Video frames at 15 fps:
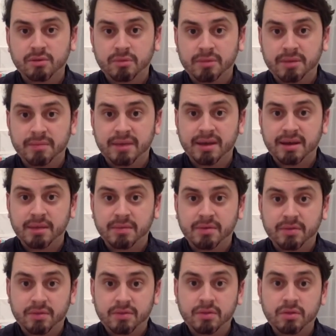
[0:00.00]
will be made up
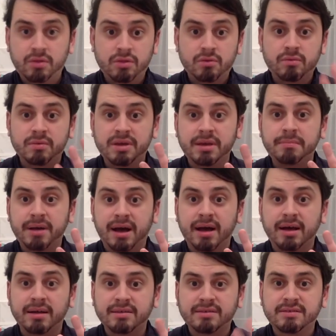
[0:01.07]
of three
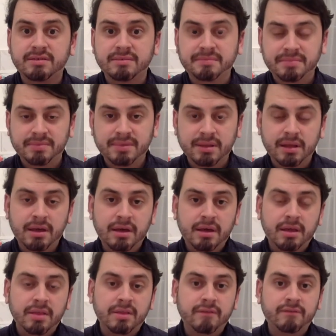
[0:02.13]
parts.
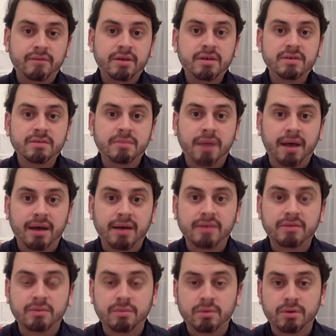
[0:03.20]
The first part
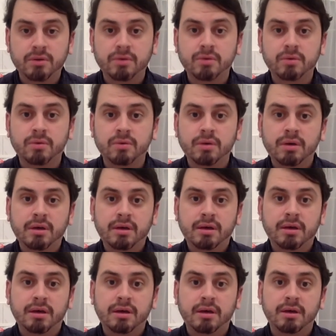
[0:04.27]
will
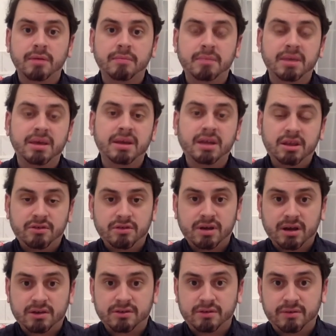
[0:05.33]
be an
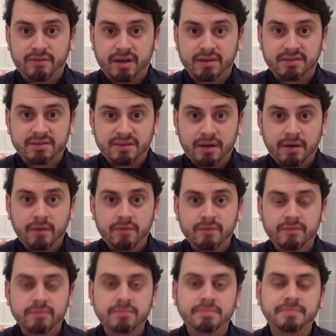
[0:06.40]
introduction of ourselves,
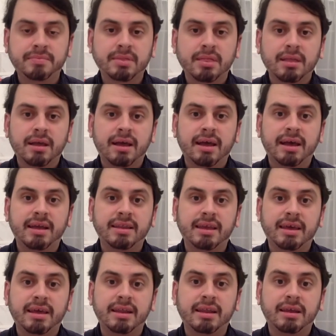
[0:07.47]
and
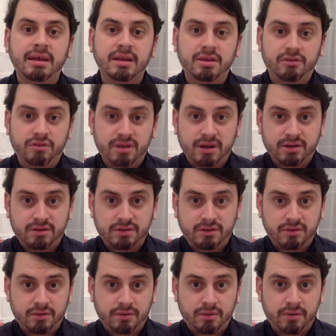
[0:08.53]
then an introduction
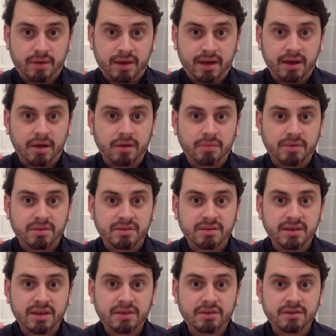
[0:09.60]
to our
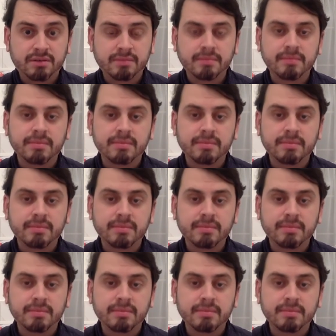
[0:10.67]
presentation,